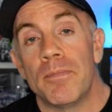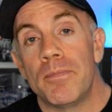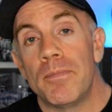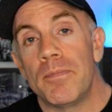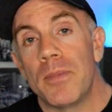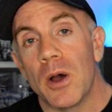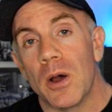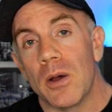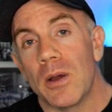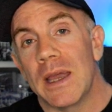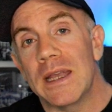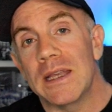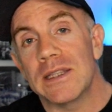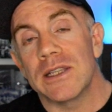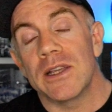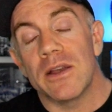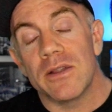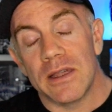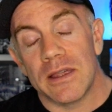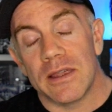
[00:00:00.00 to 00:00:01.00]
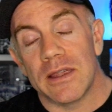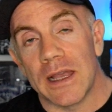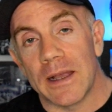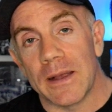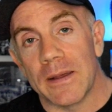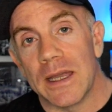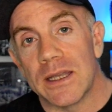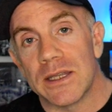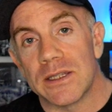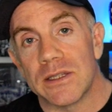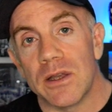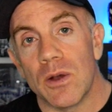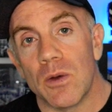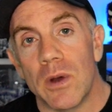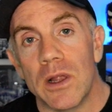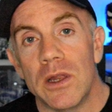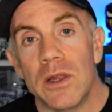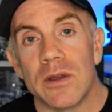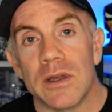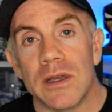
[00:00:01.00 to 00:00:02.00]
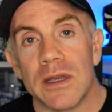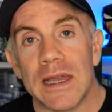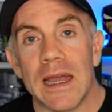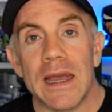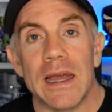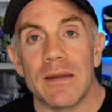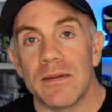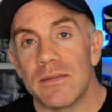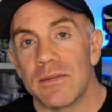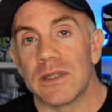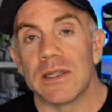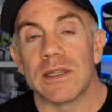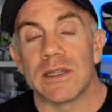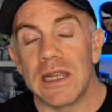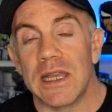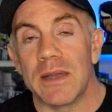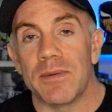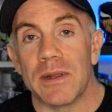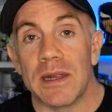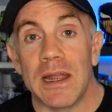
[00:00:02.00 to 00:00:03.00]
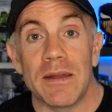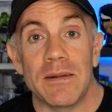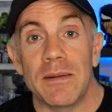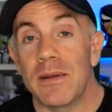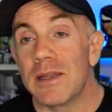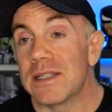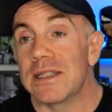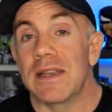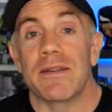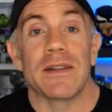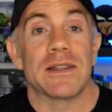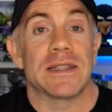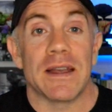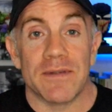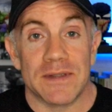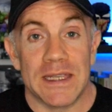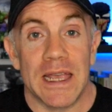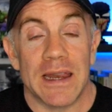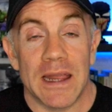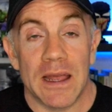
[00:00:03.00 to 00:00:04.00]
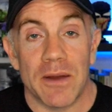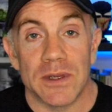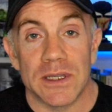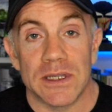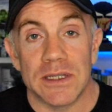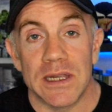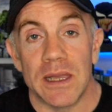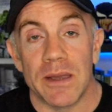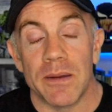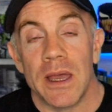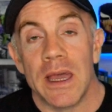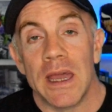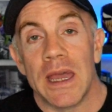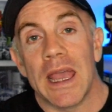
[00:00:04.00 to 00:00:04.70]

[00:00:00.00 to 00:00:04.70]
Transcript: But here's the other thing is that while you can get to sleep and let's say you have ten hours sleep,